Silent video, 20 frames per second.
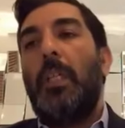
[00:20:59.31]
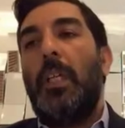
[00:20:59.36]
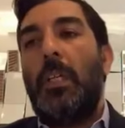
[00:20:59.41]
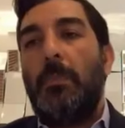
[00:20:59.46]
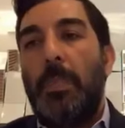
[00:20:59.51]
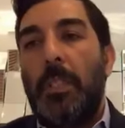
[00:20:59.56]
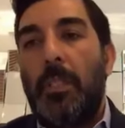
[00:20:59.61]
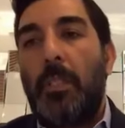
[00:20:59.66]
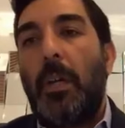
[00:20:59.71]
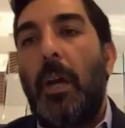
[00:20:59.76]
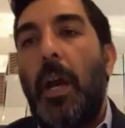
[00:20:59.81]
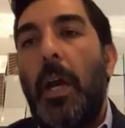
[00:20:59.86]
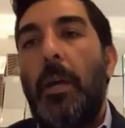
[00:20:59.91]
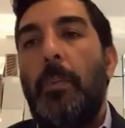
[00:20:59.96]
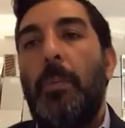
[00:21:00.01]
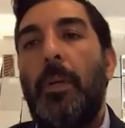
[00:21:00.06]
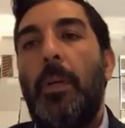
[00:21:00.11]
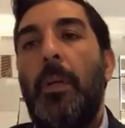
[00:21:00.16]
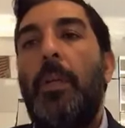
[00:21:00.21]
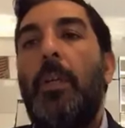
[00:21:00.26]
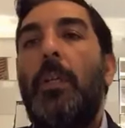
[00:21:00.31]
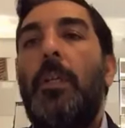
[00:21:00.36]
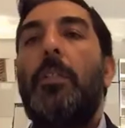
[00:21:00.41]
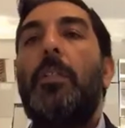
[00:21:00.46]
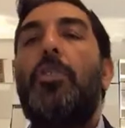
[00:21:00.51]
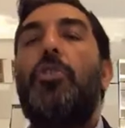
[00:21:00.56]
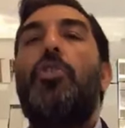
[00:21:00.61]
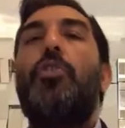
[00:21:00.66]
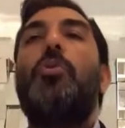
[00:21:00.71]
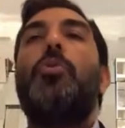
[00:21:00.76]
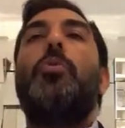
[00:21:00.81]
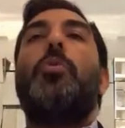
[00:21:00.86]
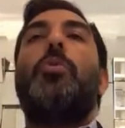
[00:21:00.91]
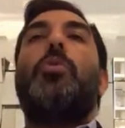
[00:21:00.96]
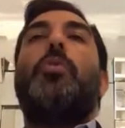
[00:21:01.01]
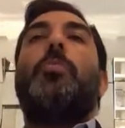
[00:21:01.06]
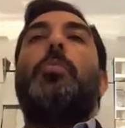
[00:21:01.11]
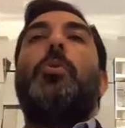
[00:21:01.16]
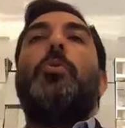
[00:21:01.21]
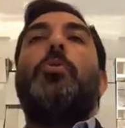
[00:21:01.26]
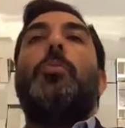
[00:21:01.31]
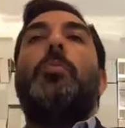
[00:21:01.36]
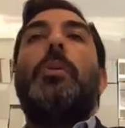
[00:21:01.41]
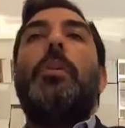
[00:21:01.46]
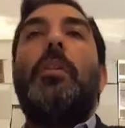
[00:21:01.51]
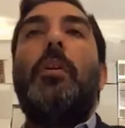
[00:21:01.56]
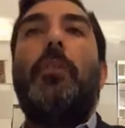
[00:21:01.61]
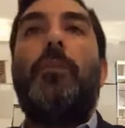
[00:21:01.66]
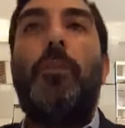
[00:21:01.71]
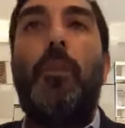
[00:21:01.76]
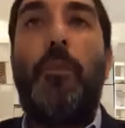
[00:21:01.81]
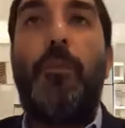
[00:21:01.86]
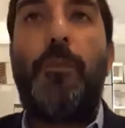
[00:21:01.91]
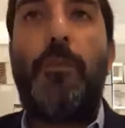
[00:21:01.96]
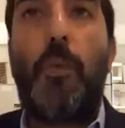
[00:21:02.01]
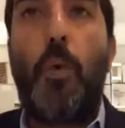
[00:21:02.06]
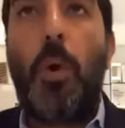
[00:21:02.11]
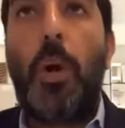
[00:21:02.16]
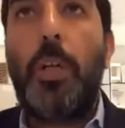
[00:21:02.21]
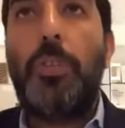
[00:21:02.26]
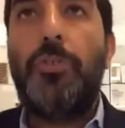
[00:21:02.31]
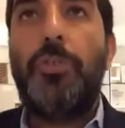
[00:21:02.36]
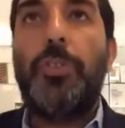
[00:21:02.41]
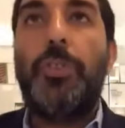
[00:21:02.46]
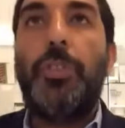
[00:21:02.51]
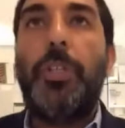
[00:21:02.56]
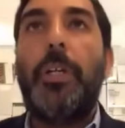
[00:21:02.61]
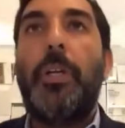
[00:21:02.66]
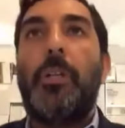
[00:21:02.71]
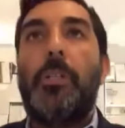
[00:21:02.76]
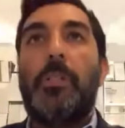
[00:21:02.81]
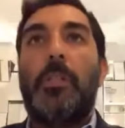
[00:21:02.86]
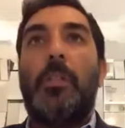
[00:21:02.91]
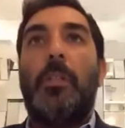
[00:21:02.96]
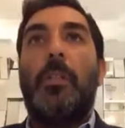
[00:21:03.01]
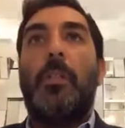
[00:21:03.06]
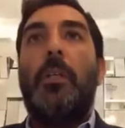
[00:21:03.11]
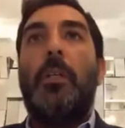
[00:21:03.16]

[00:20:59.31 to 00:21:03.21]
in Mitzrayim the Jews were supposed to be there for 400 years.